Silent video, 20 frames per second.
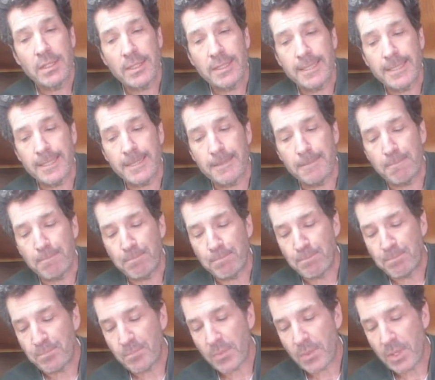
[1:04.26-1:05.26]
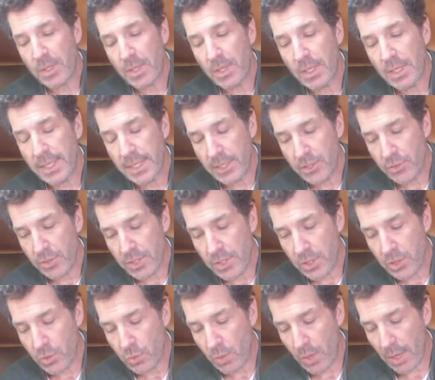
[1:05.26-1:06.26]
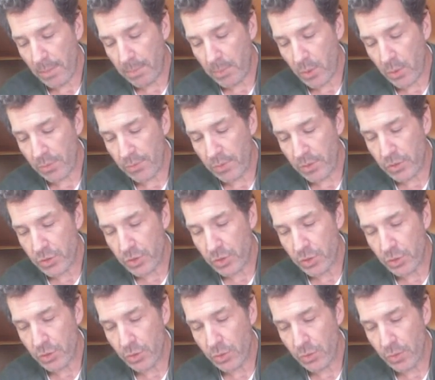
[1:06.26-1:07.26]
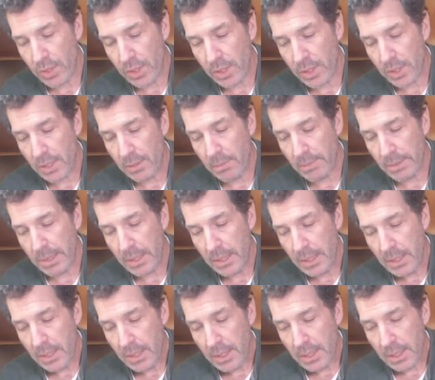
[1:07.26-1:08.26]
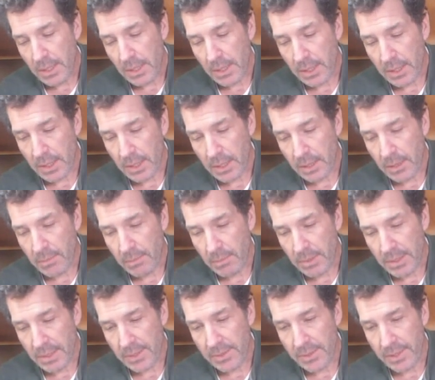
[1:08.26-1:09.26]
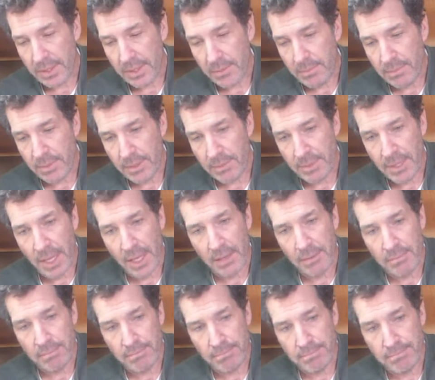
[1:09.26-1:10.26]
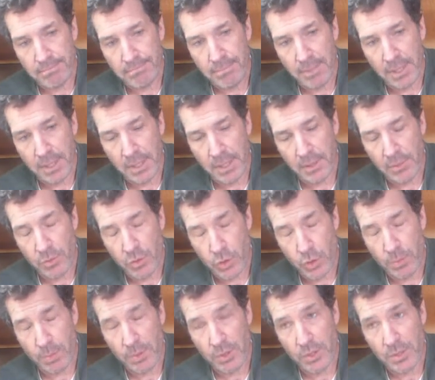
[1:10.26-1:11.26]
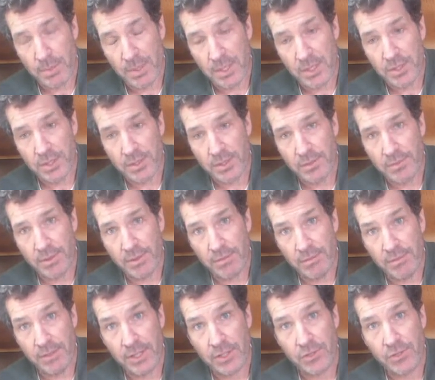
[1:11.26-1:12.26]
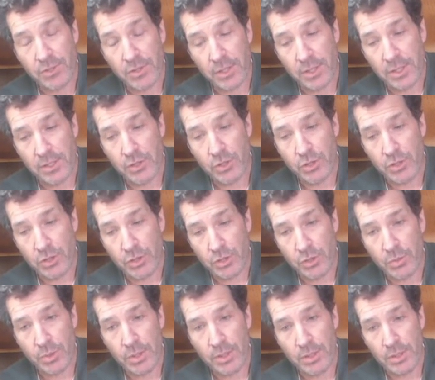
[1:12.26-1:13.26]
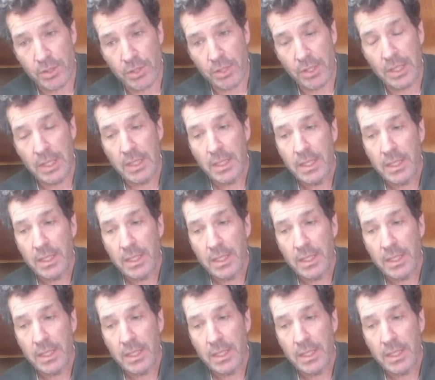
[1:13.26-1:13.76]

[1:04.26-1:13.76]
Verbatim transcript: Um, he tried to swap over to um, um, lithium. He got uh, super expensive Victron 200